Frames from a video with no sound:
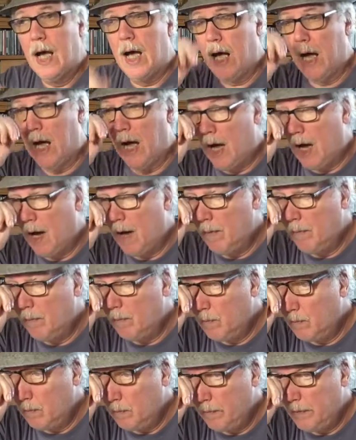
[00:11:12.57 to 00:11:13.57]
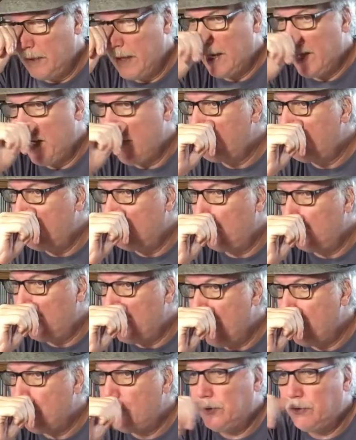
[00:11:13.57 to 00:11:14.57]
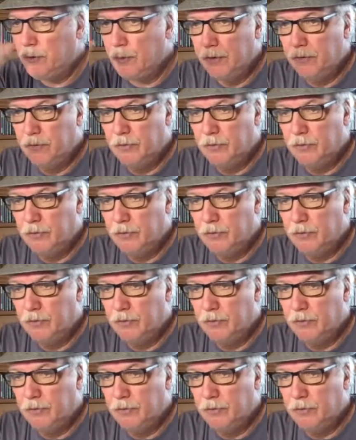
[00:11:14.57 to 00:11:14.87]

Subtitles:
we have been doing